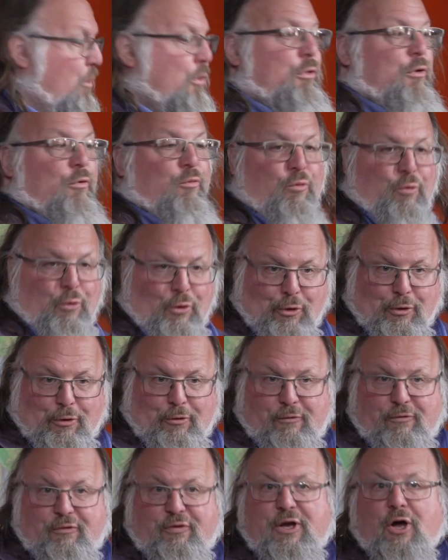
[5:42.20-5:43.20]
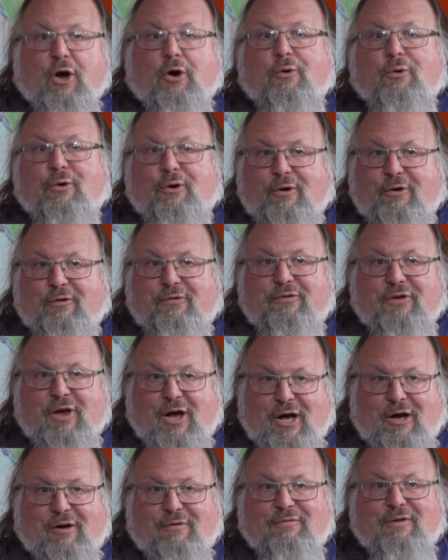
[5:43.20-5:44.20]
the rulers, the owners
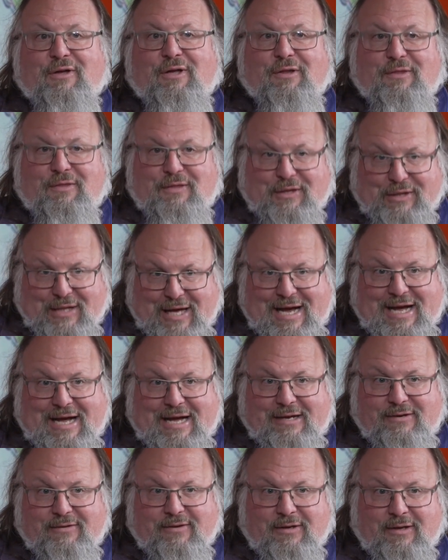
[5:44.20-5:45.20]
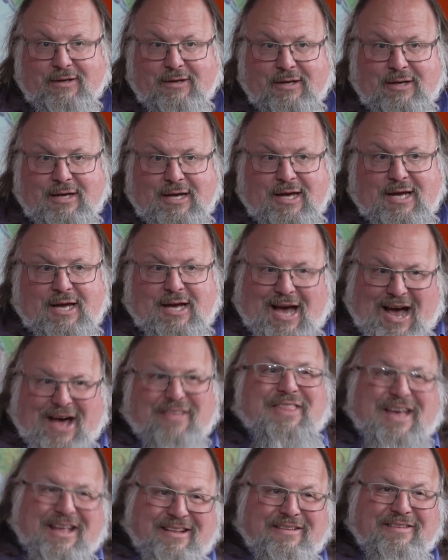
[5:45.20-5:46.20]
of the land.
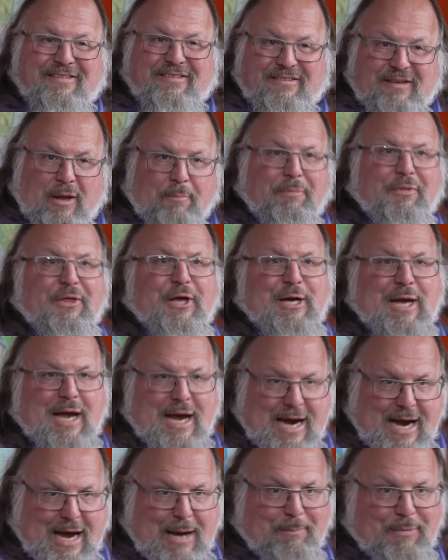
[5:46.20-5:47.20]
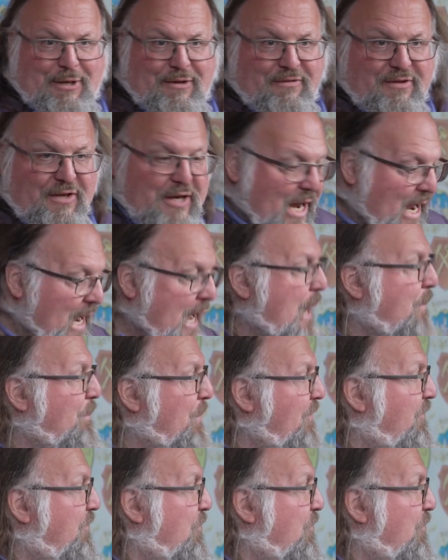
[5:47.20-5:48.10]
And then something happens. It happens